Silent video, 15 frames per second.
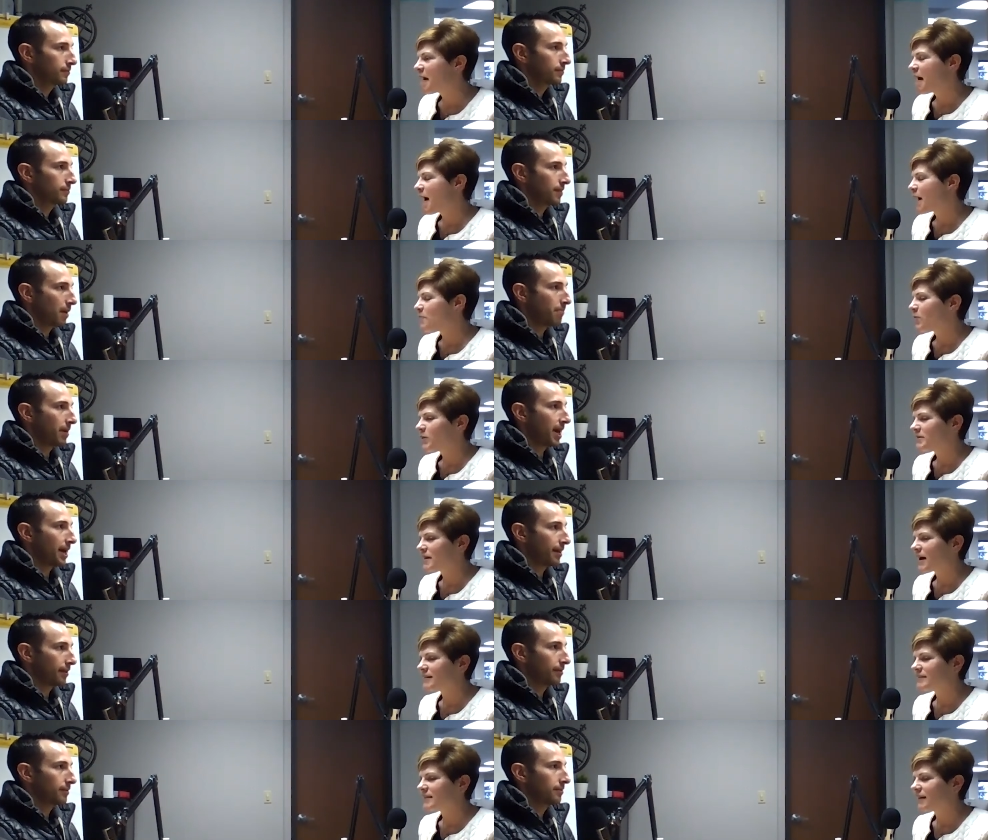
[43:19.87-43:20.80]
Speaker 1: I'm always uh,
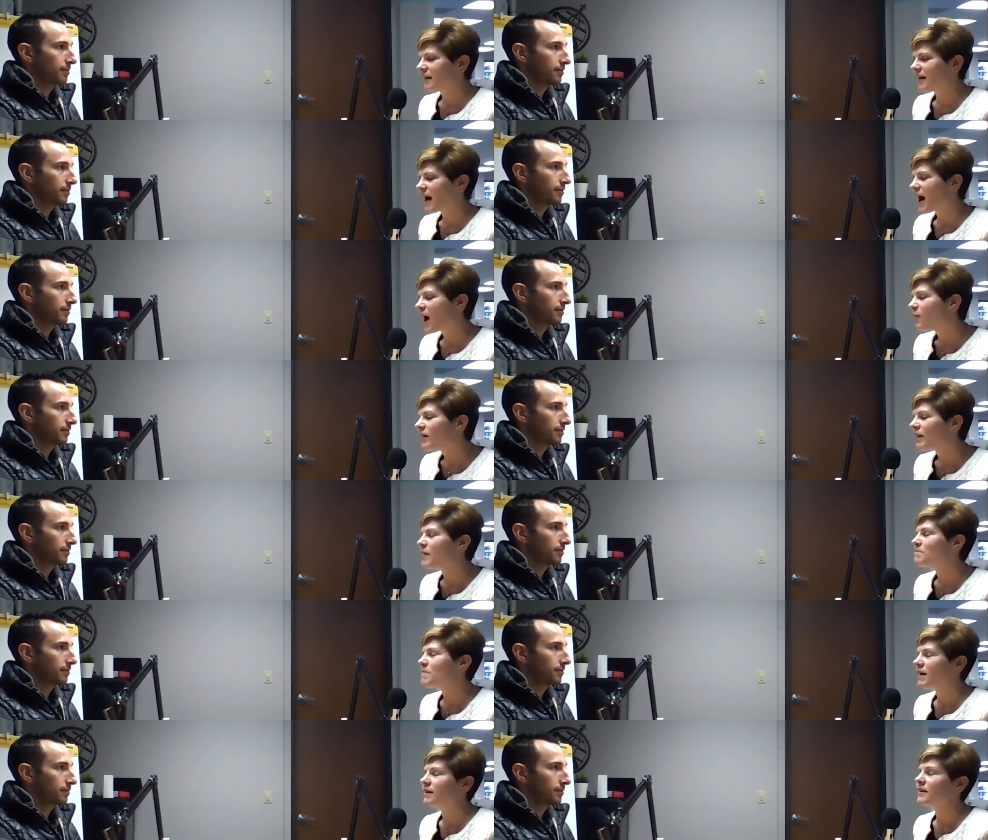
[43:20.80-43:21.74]
asking, how can I
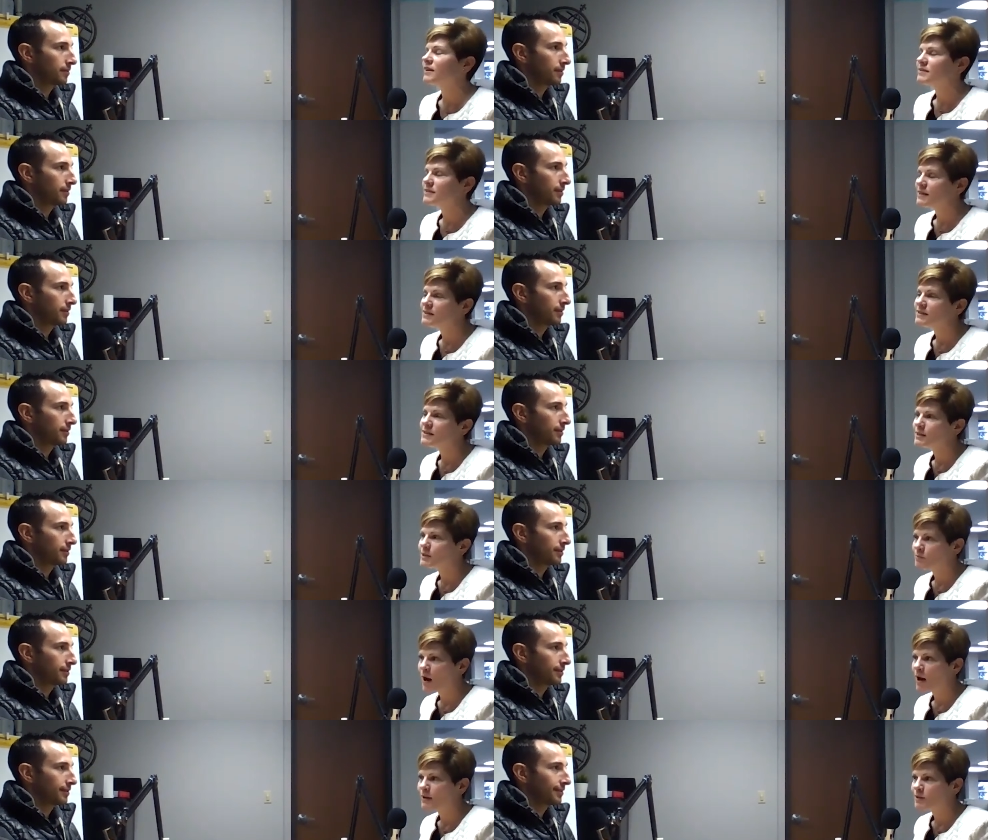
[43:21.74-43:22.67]
make it as easy as
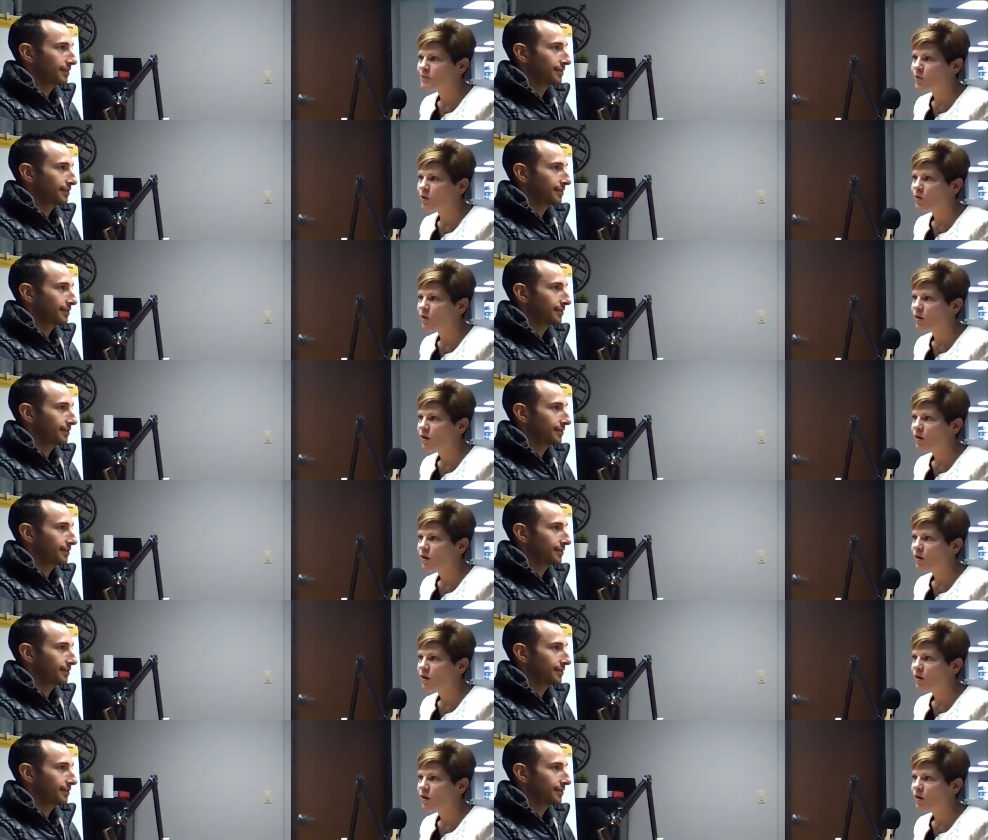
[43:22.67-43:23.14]
possible